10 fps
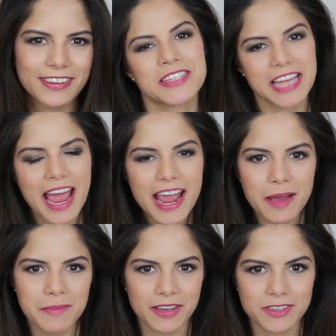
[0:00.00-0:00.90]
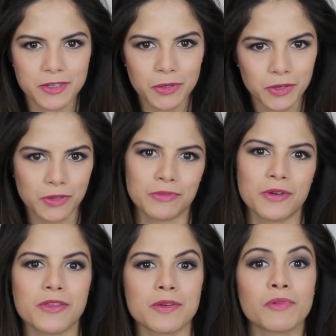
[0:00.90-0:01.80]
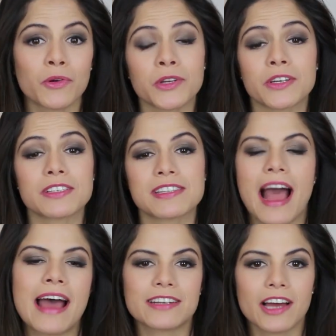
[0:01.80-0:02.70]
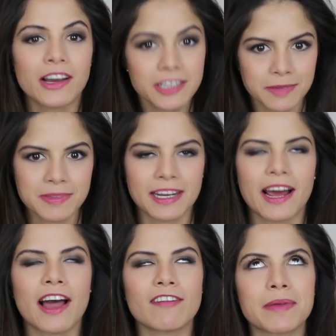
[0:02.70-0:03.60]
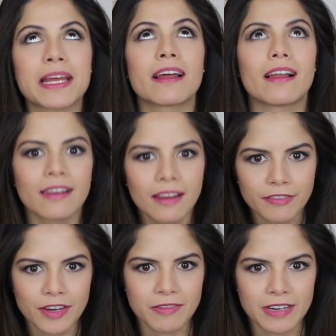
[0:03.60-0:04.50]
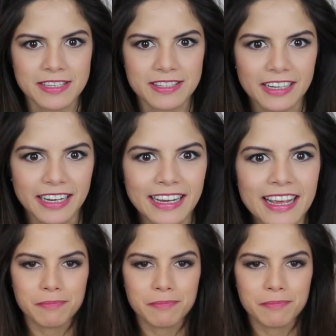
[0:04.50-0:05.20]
Today I'm going to talk you through the products and items that I have been loving recently.